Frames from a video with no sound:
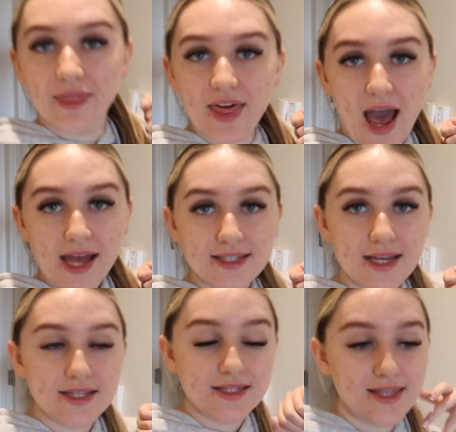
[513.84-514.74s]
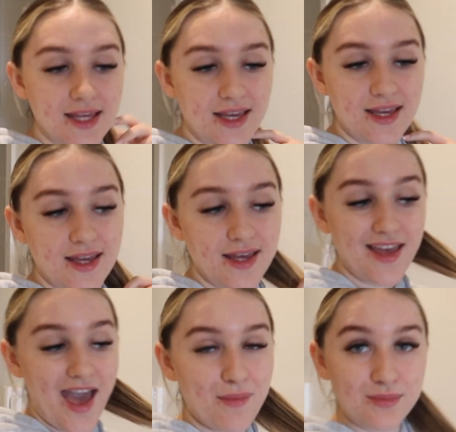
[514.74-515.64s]
that is
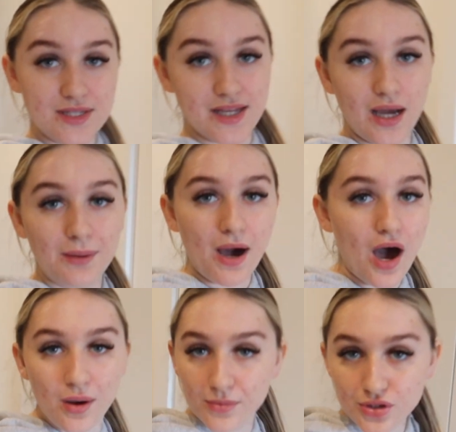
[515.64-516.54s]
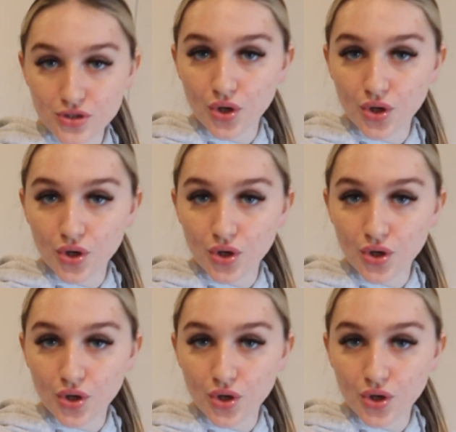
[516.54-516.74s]
the empty apartment